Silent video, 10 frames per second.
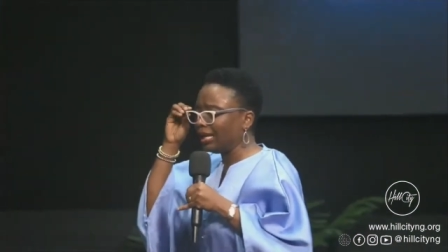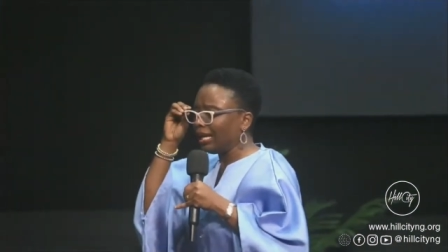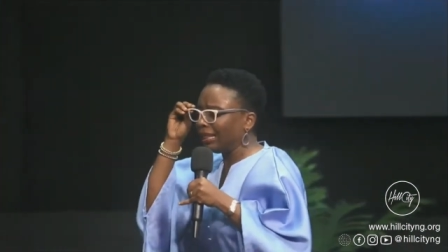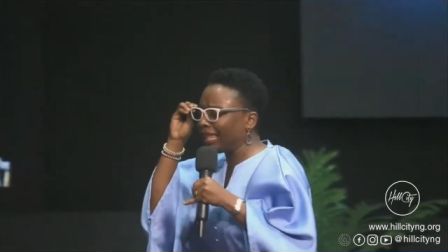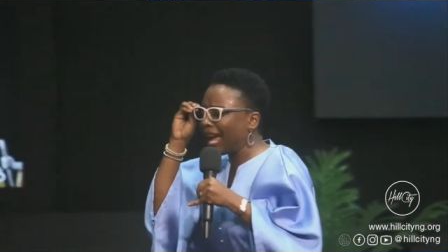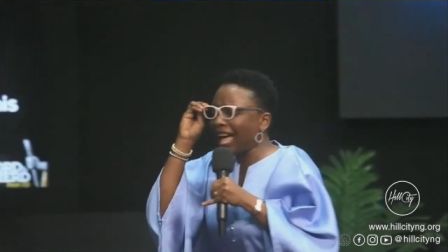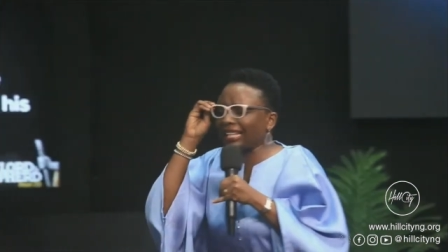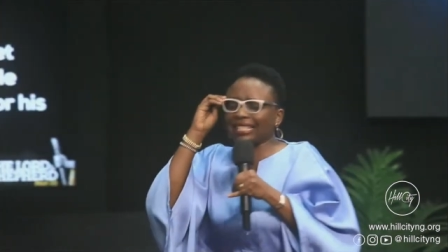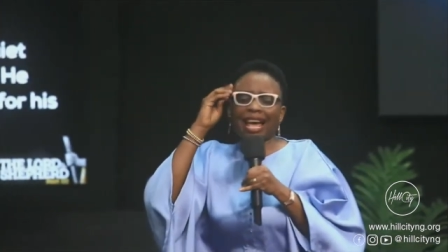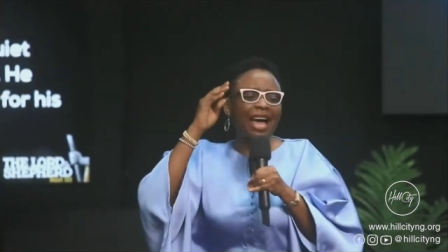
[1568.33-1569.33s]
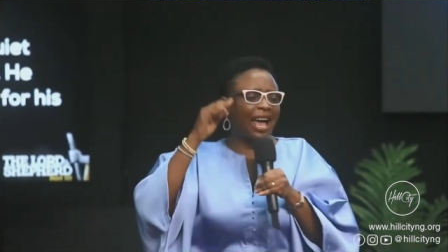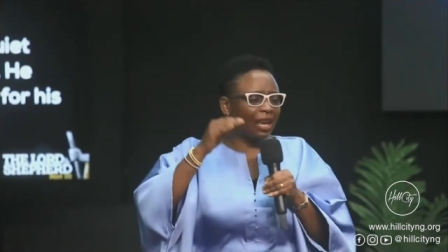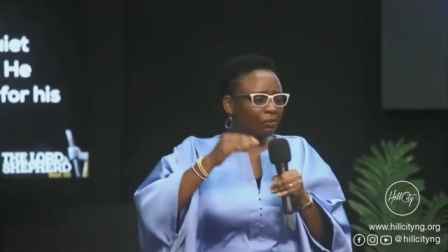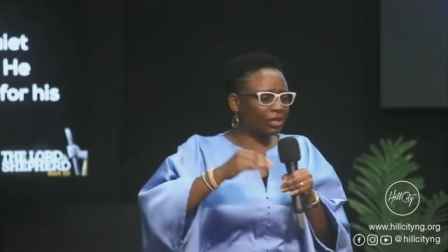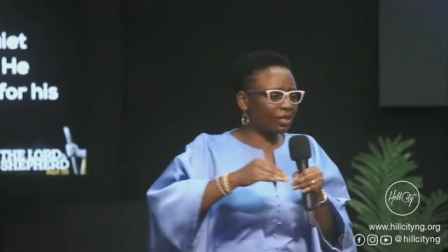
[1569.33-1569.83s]
There are
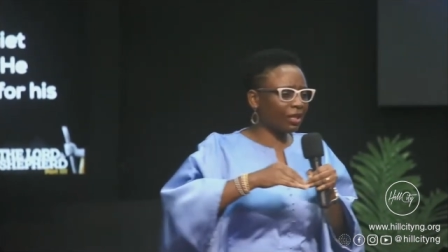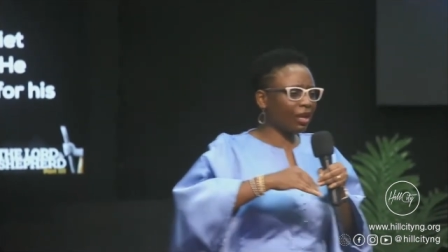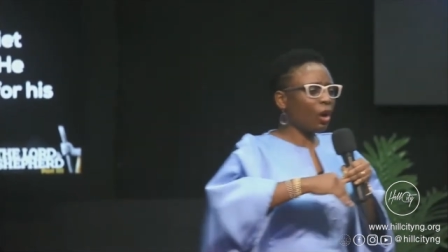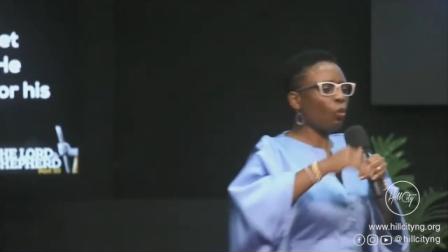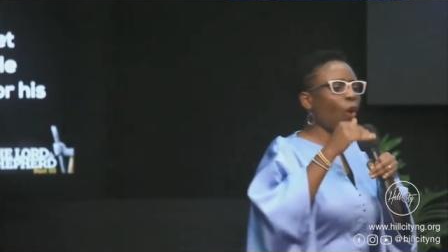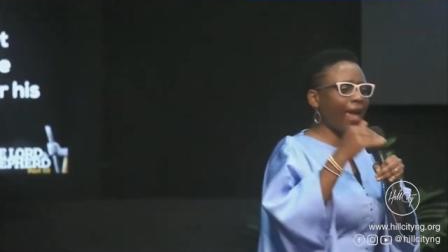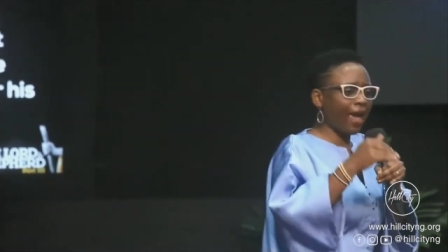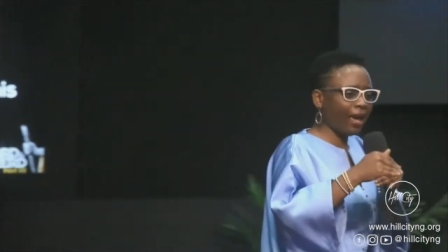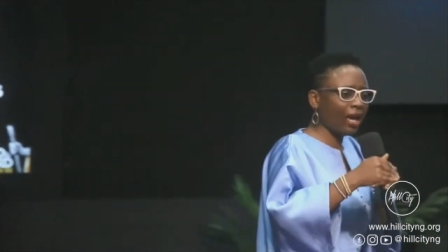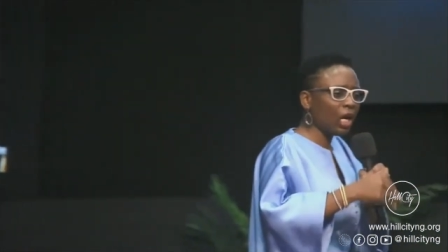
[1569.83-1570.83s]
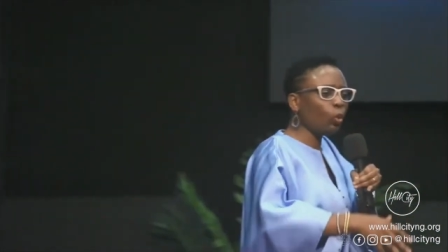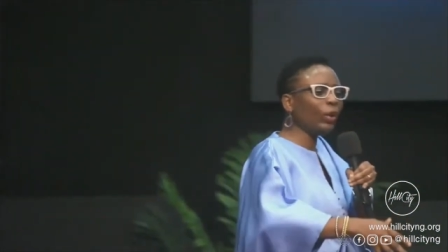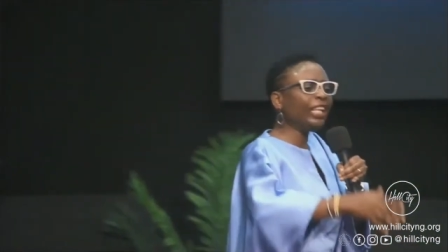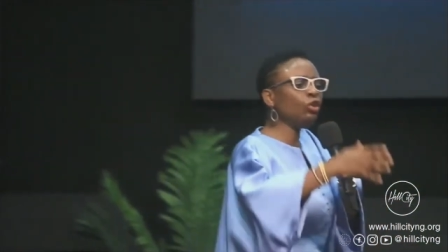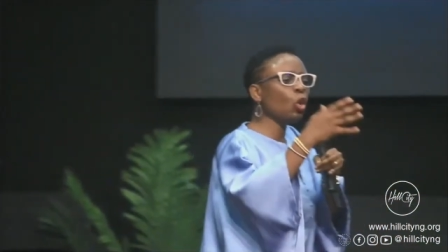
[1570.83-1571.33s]
times where we
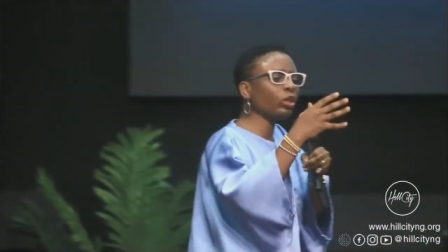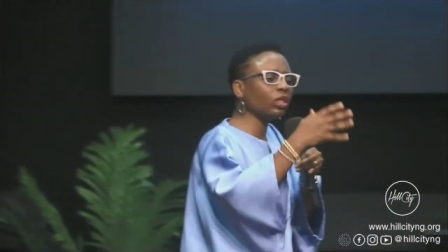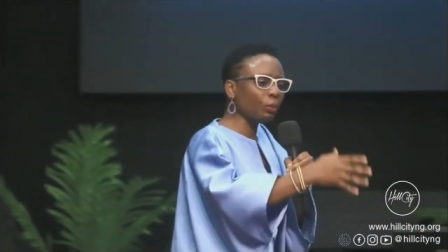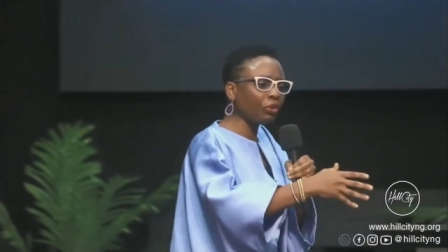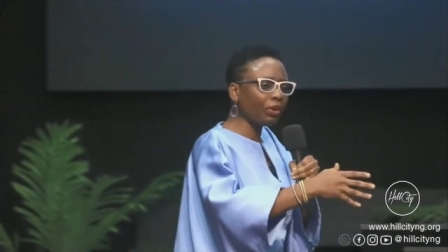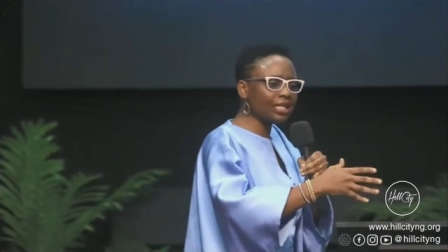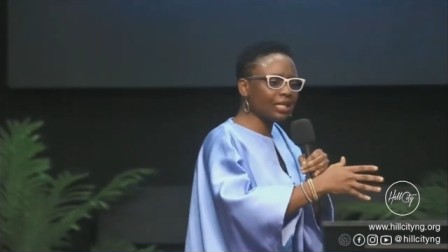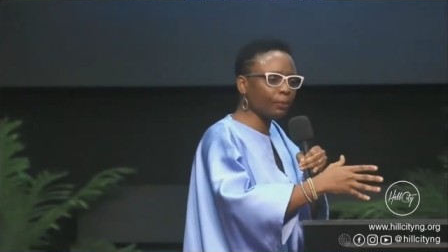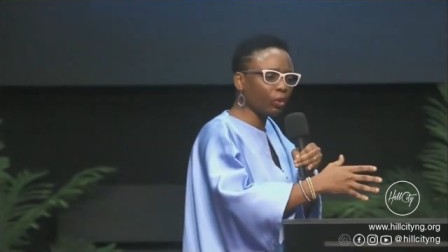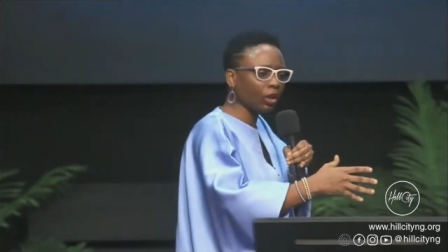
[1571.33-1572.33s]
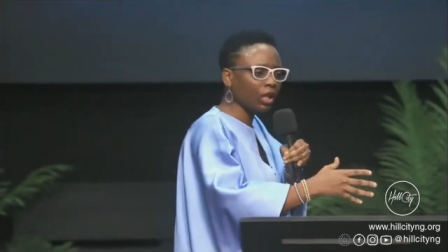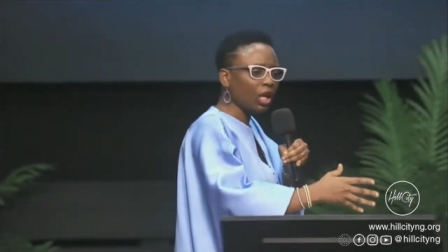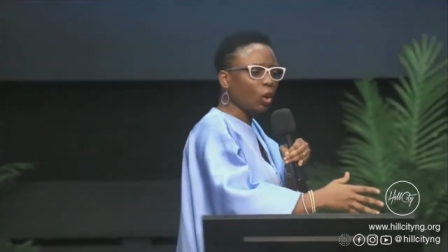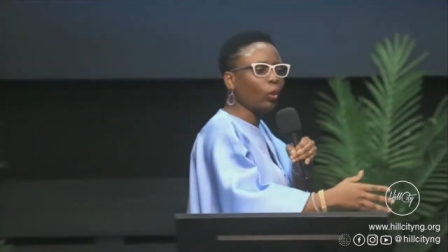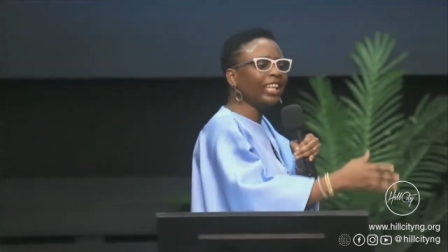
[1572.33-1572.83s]
know the principle,
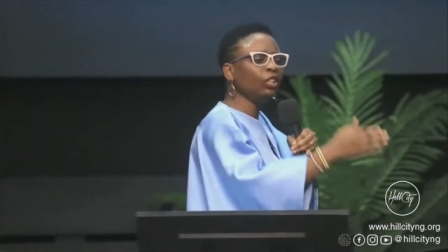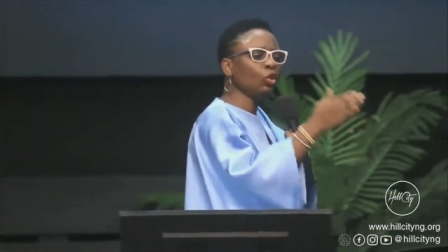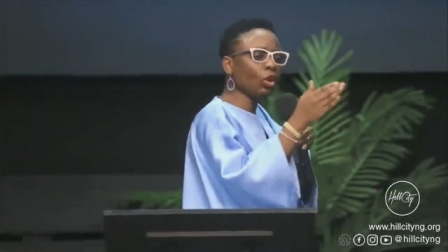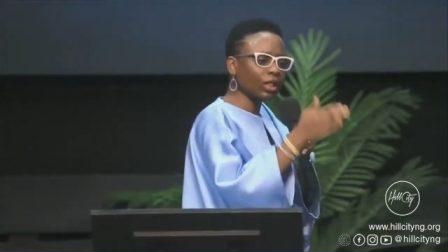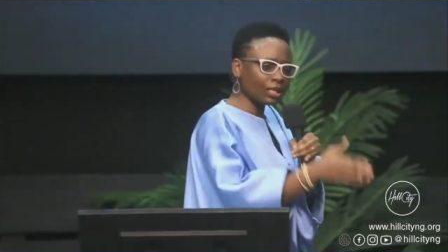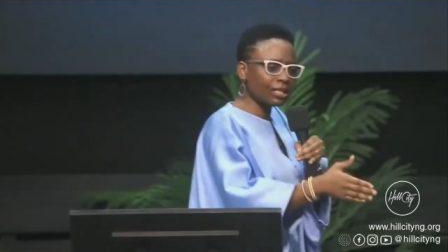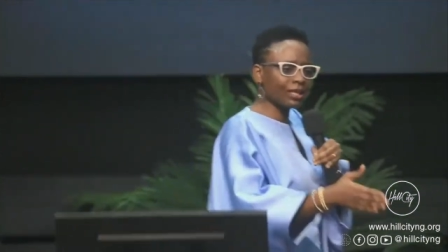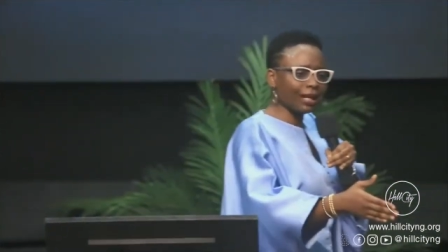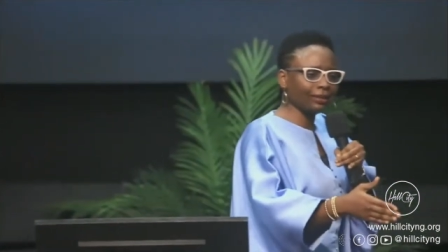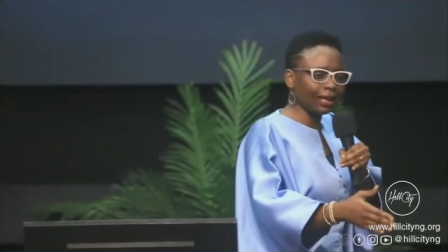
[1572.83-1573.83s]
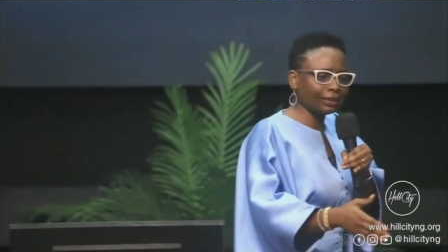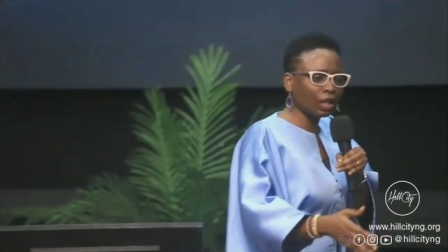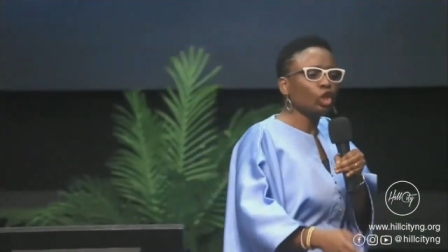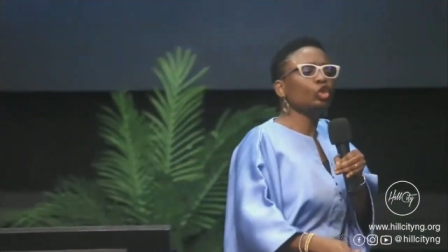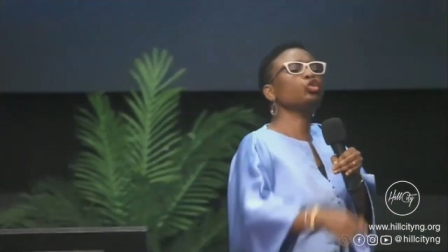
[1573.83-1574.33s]
we know the standard.
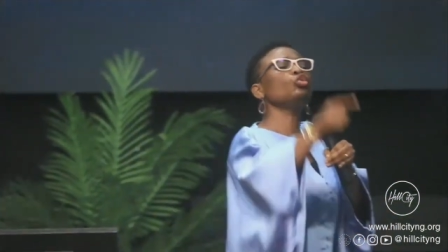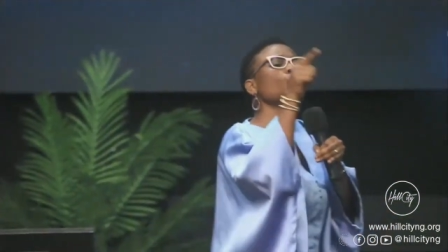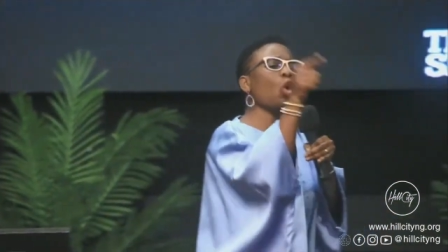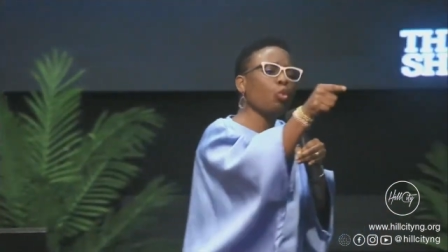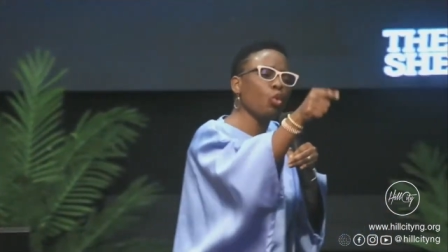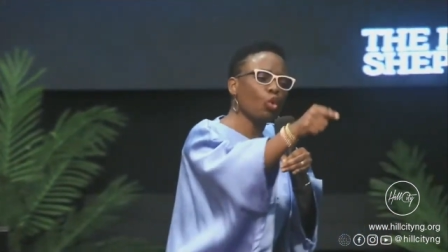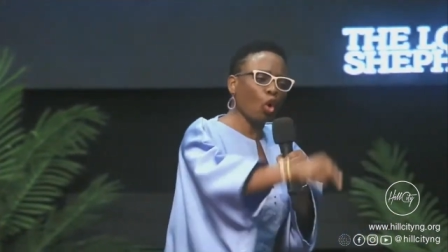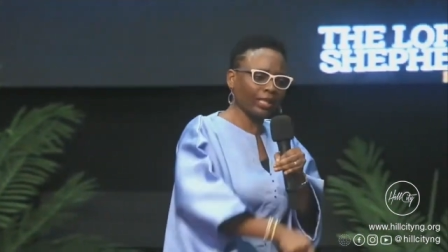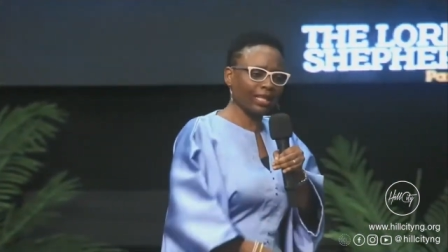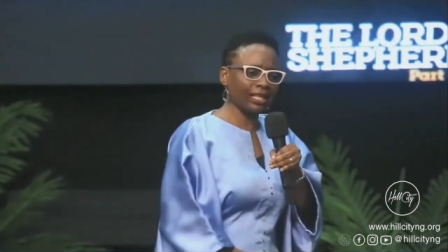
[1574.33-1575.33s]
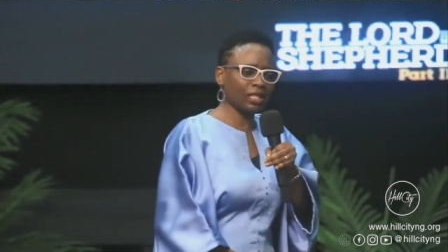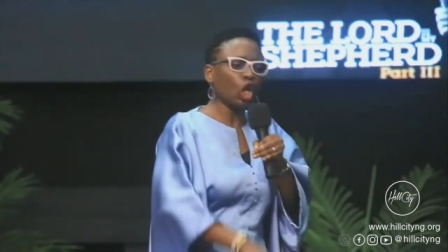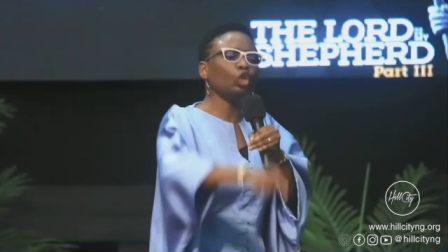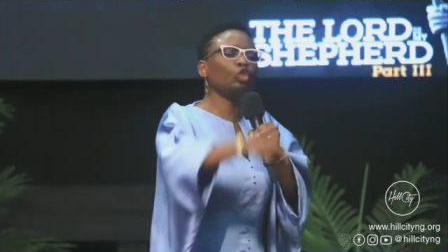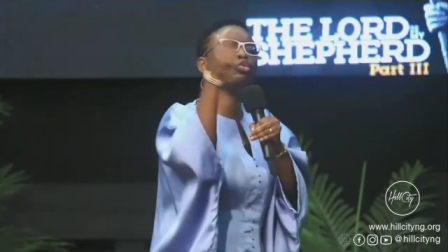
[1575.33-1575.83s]
You know who God is.
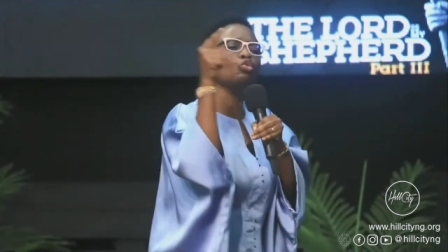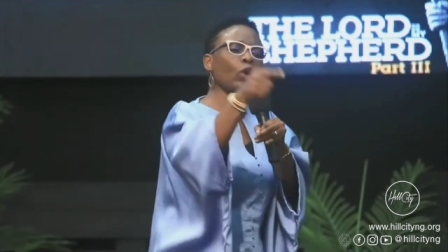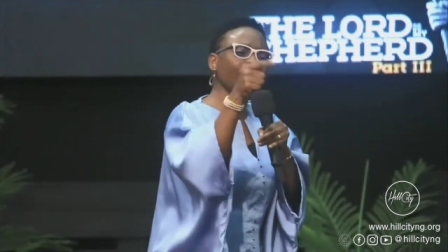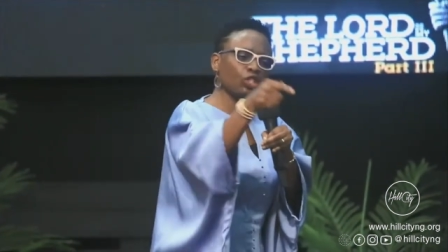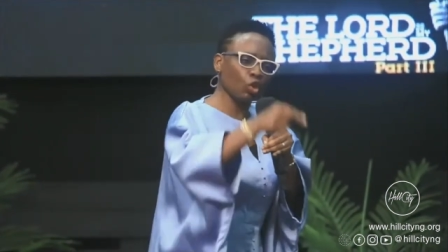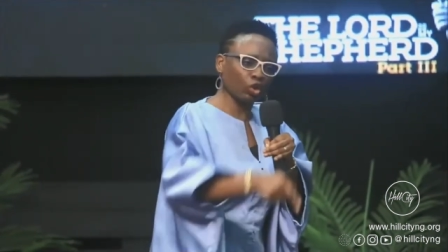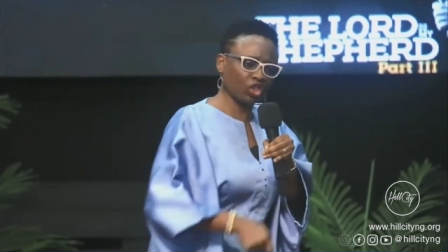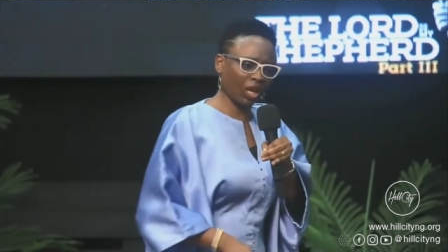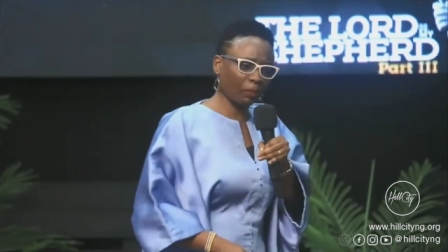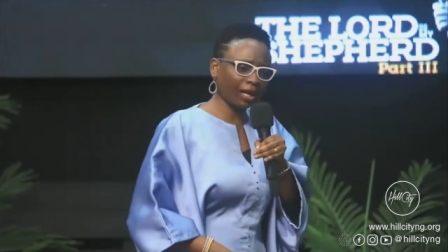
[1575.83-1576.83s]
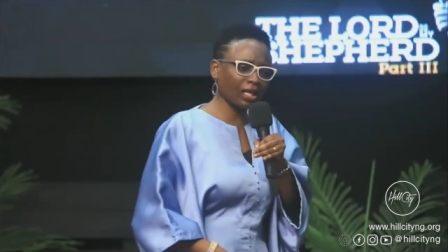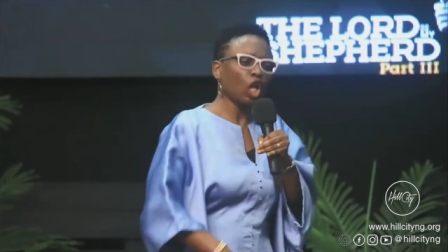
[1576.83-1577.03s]
You know He's your shepherd.